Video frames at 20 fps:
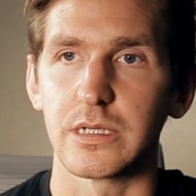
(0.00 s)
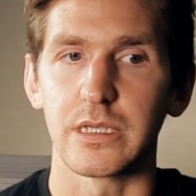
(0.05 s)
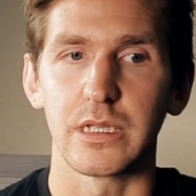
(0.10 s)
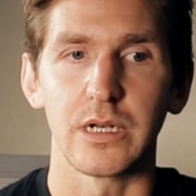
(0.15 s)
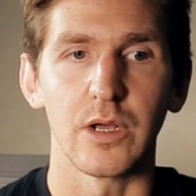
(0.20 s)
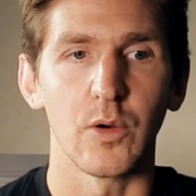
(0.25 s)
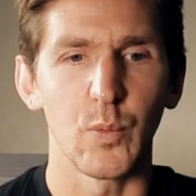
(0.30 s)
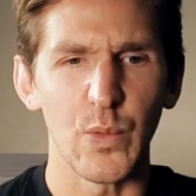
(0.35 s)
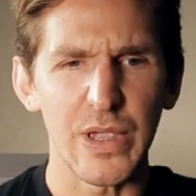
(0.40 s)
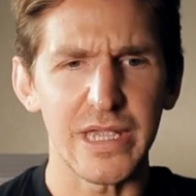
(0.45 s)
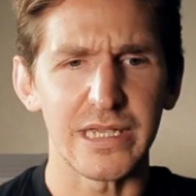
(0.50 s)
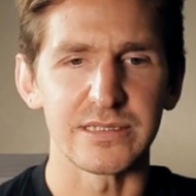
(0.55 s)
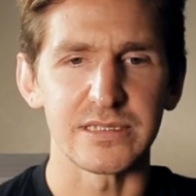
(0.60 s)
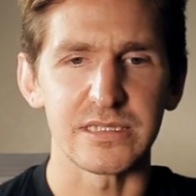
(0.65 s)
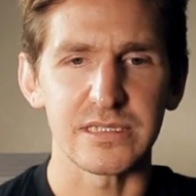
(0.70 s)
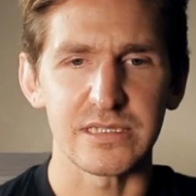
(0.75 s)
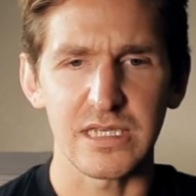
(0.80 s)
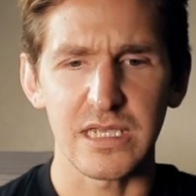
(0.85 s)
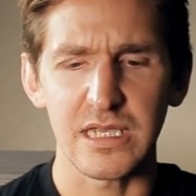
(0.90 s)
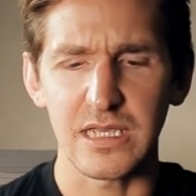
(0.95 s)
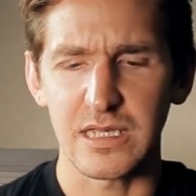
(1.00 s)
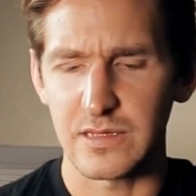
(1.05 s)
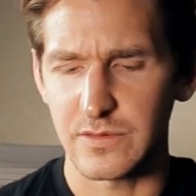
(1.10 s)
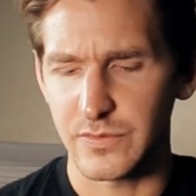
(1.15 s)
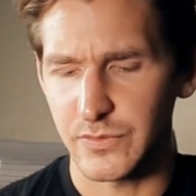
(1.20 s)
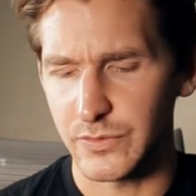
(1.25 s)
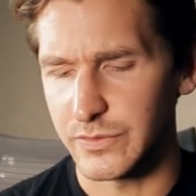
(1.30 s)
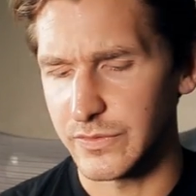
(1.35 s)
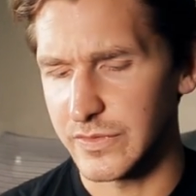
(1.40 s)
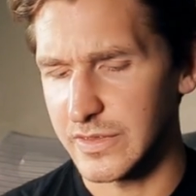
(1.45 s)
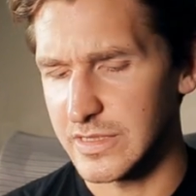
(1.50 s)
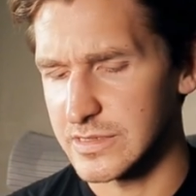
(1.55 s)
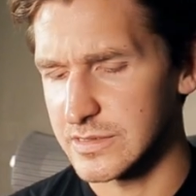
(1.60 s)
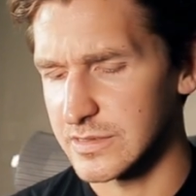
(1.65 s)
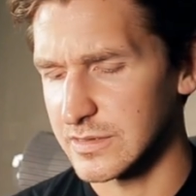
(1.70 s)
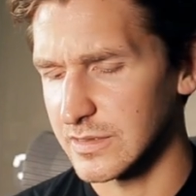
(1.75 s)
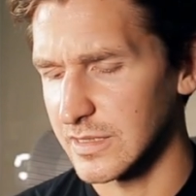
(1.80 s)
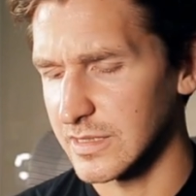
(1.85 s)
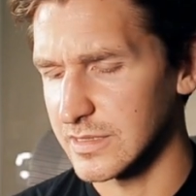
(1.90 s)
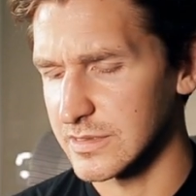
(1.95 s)
You know, we can see through
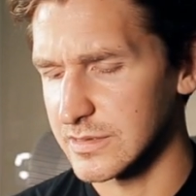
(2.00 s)
these